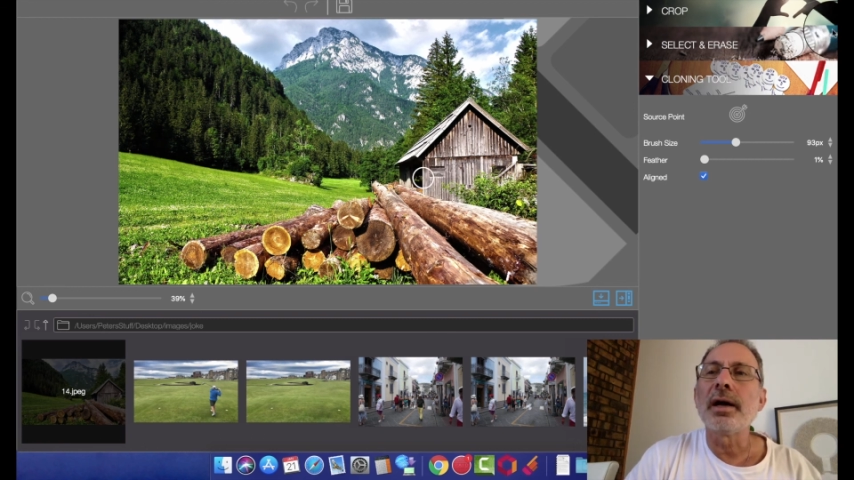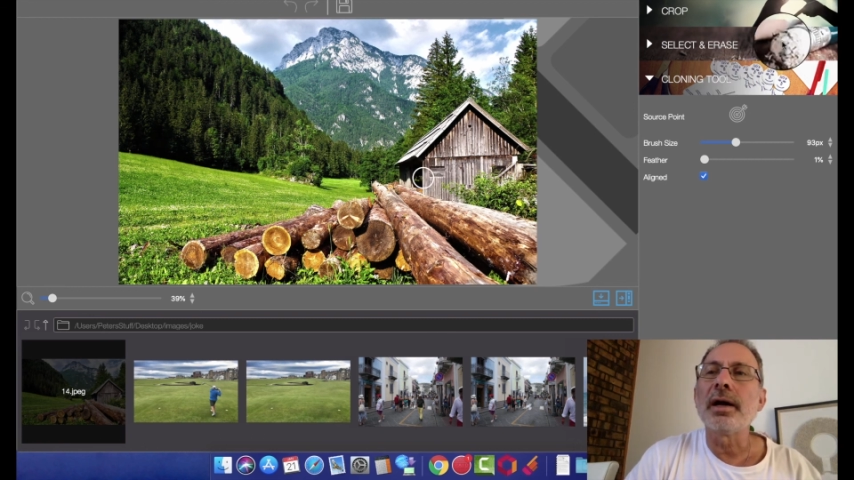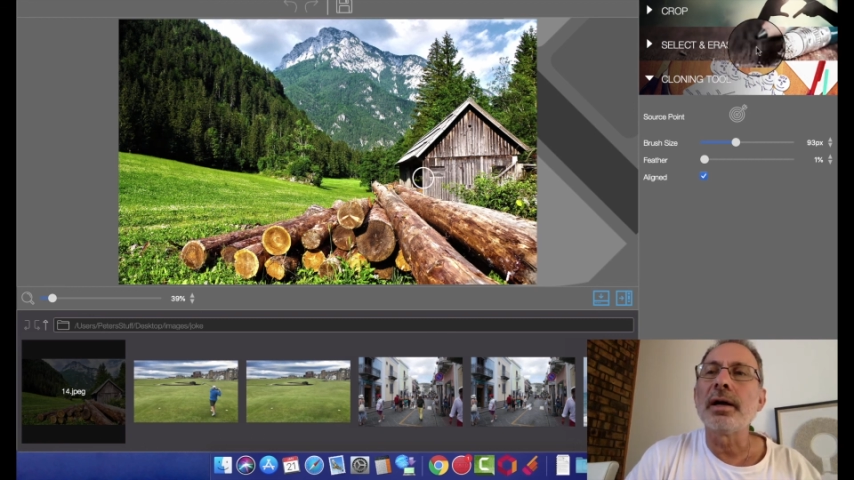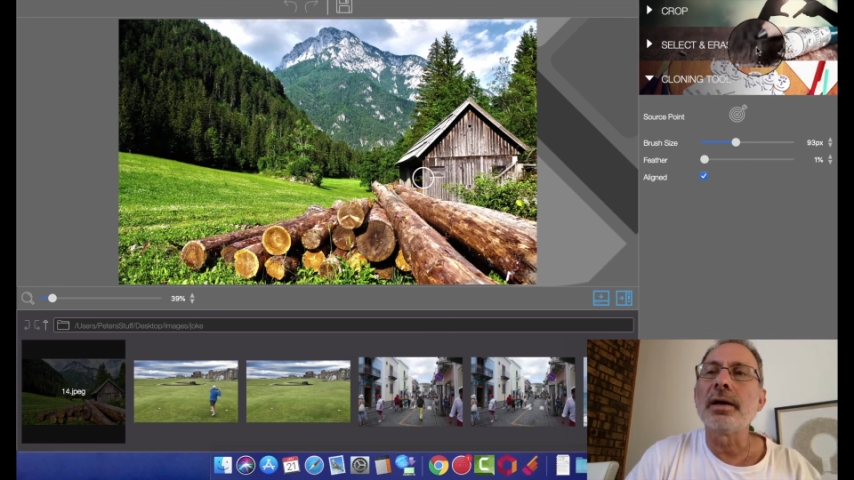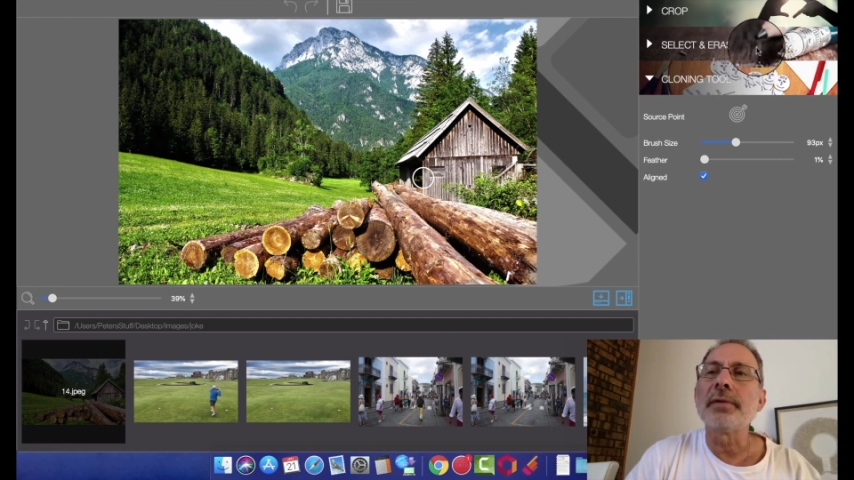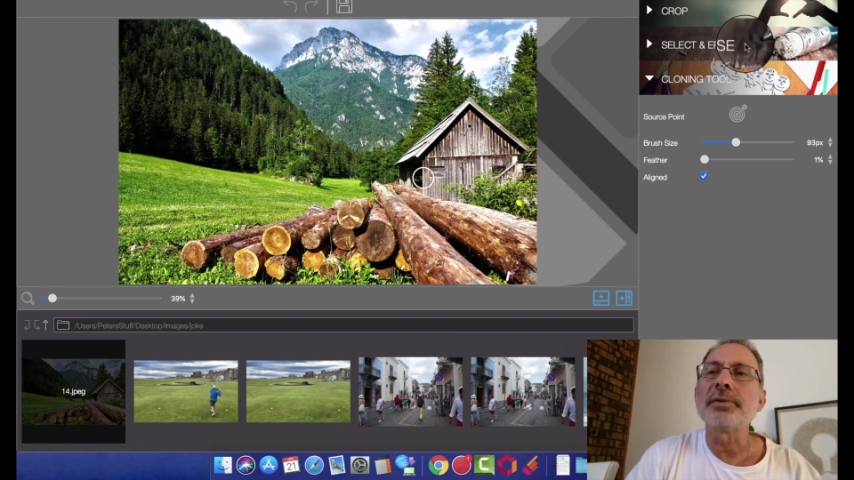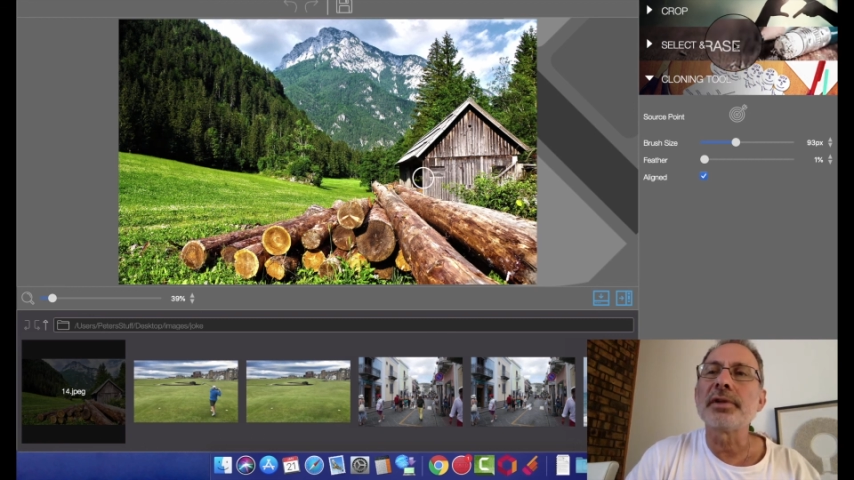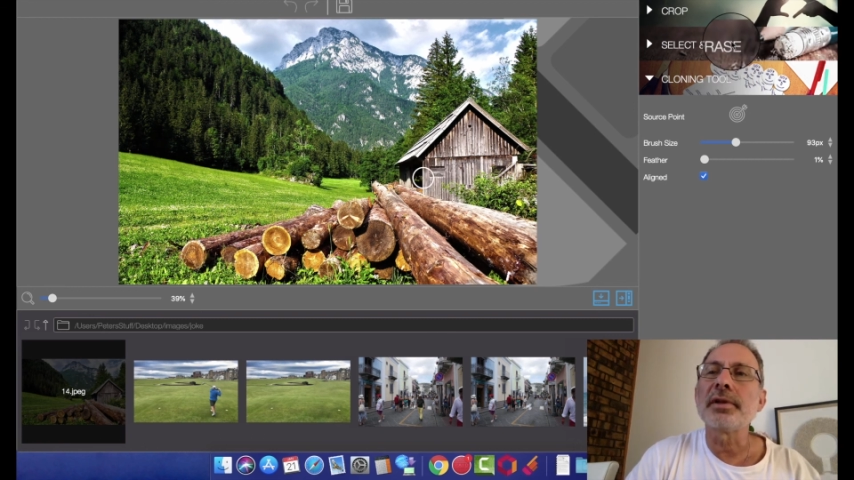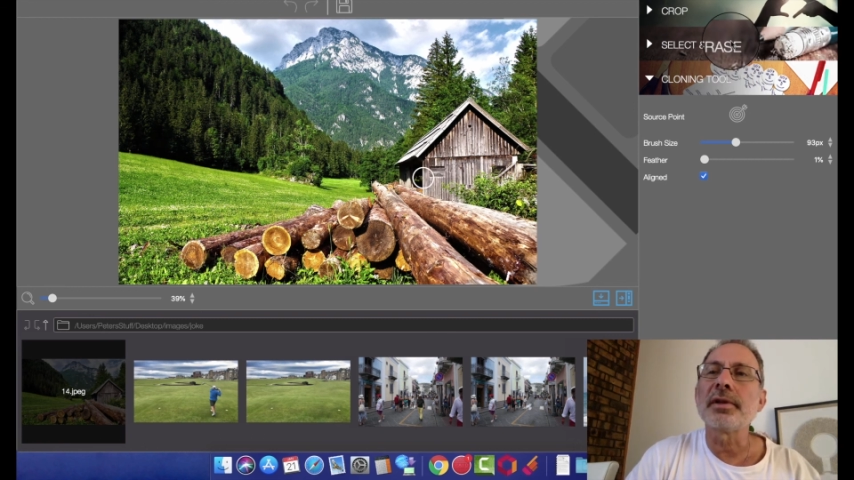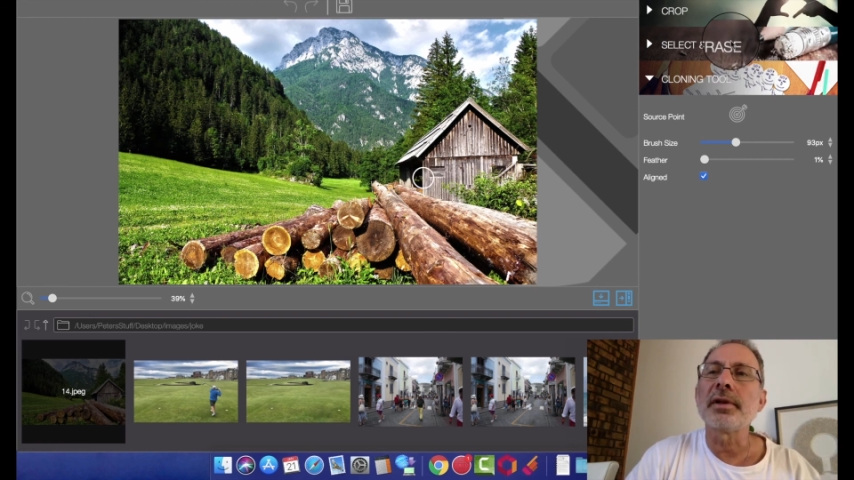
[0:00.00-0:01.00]
Uh, I'm
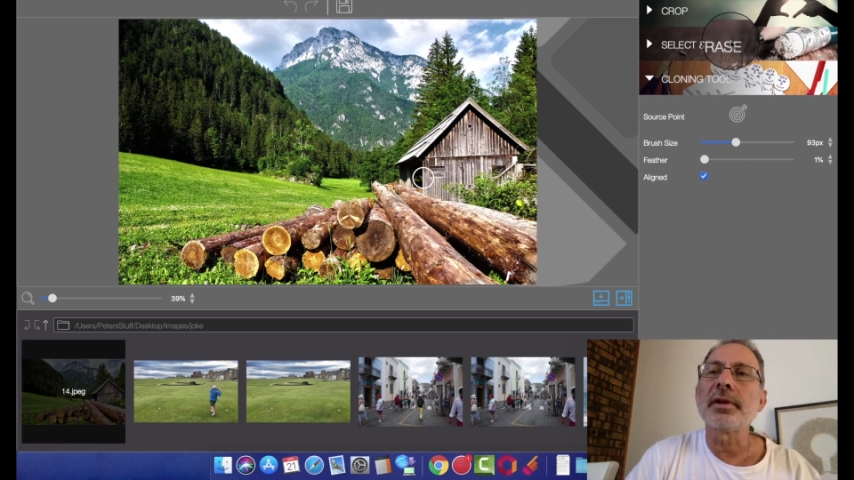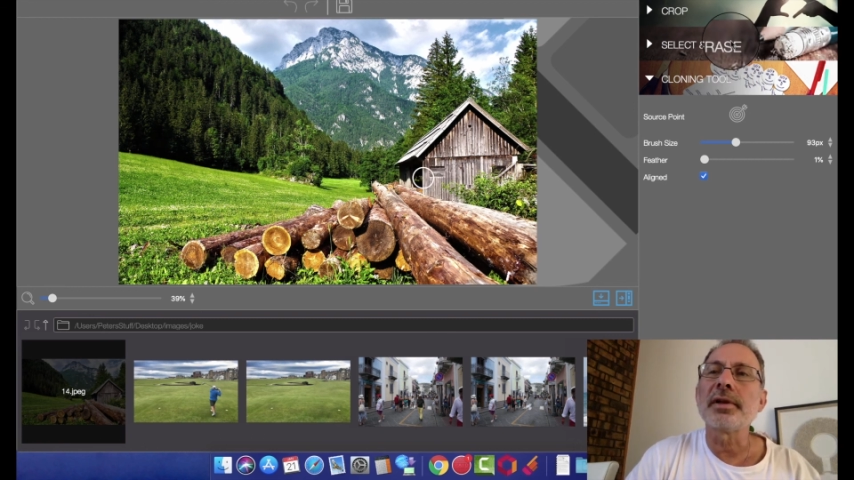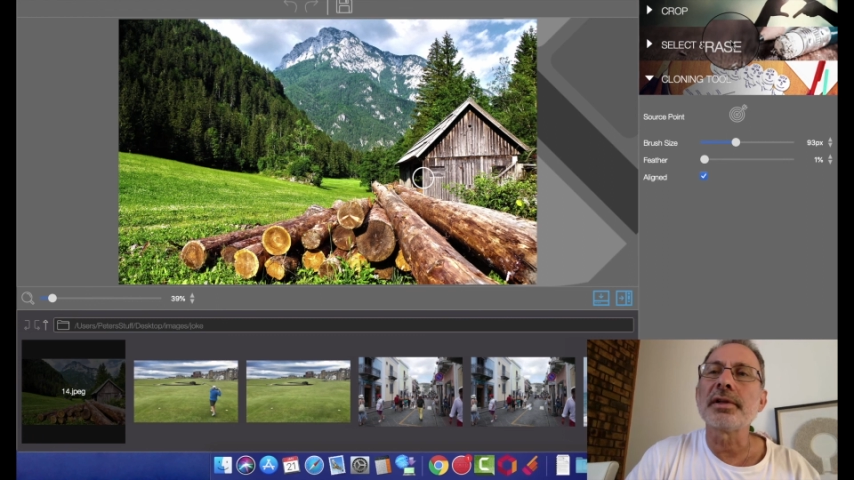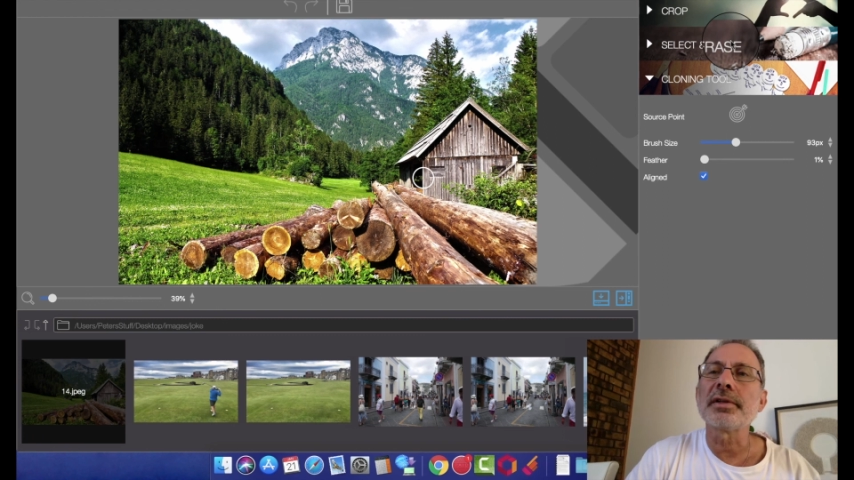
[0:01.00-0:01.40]
still in cloning,